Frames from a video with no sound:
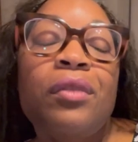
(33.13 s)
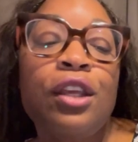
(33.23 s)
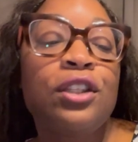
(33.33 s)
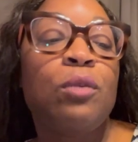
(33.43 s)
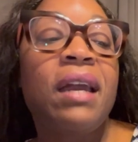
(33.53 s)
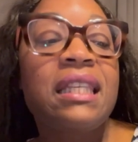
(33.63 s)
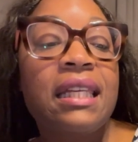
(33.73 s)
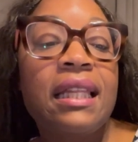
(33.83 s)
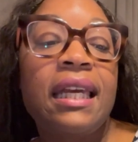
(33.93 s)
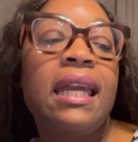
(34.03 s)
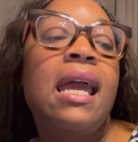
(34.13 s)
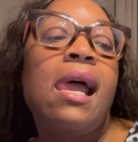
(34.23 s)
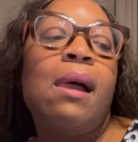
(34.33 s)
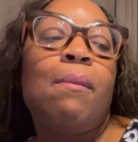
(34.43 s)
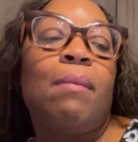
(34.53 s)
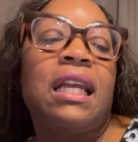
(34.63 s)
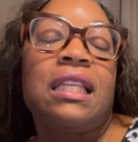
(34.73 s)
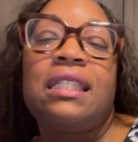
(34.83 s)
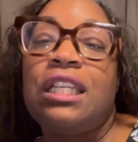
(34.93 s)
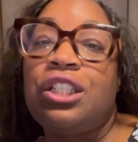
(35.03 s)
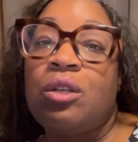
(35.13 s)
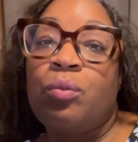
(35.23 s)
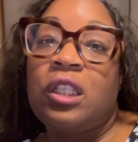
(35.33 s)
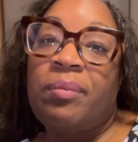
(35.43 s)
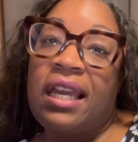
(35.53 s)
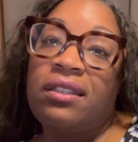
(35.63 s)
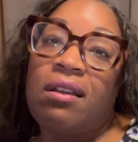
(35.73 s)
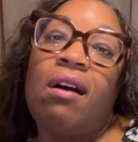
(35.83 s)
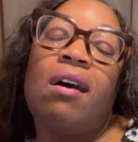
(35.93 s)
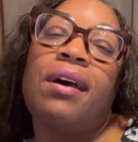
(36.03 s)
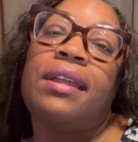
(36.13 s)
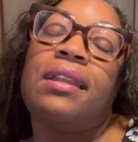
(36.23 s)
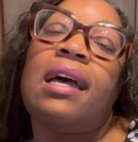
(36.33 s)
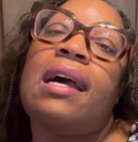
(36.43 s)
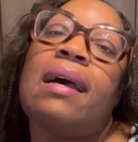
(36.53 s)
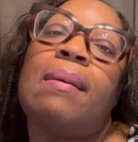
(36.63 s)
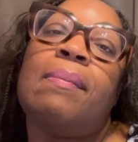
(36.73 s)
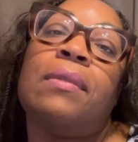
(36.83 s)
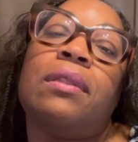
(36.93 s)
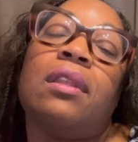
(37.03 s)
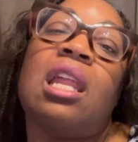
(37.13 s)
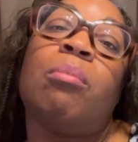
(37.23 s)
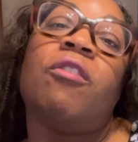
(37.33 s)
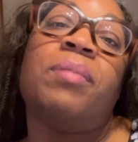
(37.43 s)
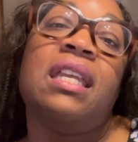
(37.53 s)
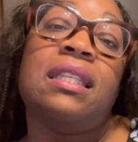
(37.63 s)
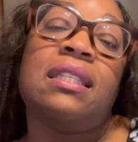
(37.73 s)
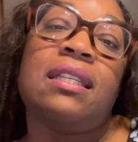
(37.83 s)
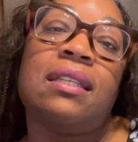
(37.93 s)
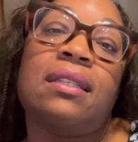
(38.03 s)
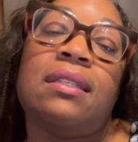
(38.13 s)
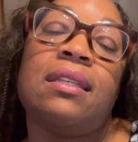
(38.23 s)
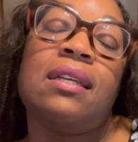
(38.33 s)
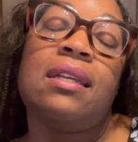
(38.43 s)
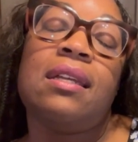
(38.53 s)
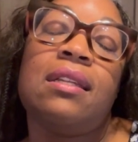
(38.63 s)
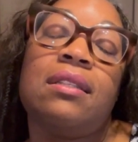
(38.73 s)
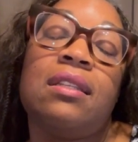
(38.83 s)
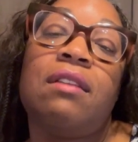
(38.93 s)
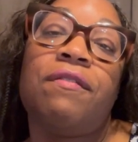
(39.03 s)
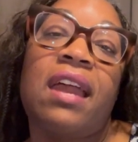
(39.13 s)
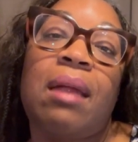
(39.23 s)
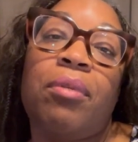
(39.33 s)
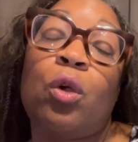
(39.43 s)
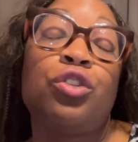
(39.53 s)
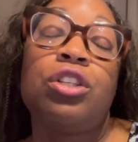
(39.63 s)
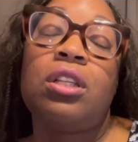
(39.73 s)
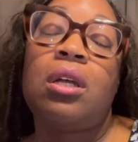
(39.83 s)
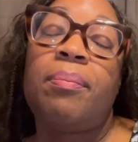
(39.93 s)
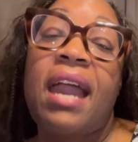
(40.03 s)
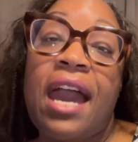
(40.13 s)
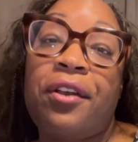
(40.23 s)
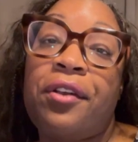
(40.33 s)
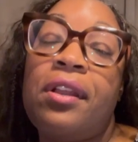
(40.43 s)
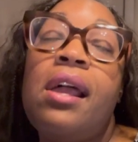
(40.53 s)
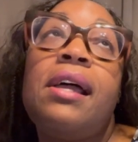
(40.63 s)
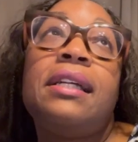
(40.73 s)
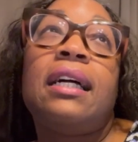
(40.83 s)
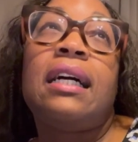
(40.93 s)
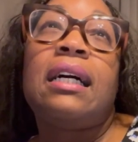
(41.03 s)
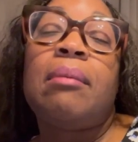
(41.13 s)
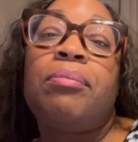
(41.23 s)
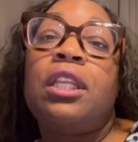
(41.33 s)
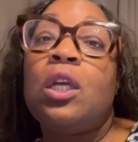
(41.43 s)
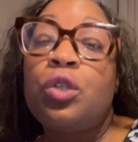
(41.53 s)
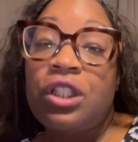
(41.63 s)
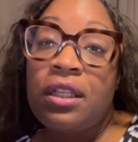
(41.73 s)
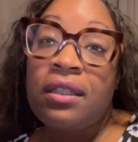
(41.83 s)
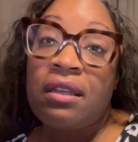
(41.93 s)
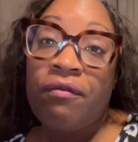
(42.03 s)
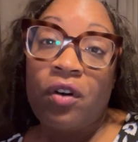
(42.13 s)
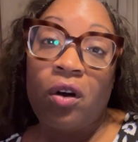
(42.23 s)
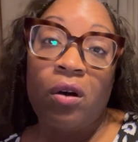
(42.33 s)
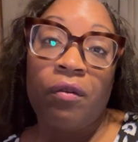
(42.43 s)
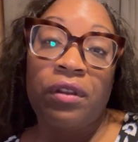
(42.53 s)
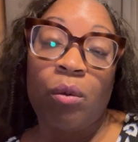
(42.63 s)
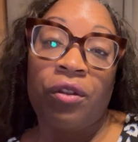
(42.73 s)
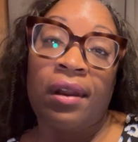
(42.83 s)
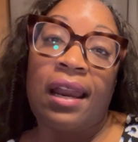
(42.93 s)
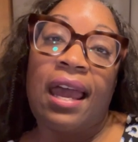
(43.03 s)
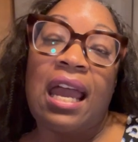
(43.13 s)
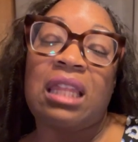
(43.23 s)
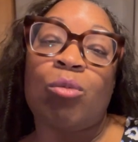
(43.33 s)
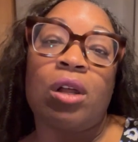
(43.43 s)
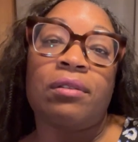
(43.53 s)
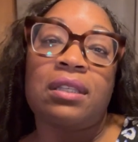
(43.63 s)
So basically my decision was based on the number of pieces to the fabric or to the pattern, the notions involved, whether or not I had them on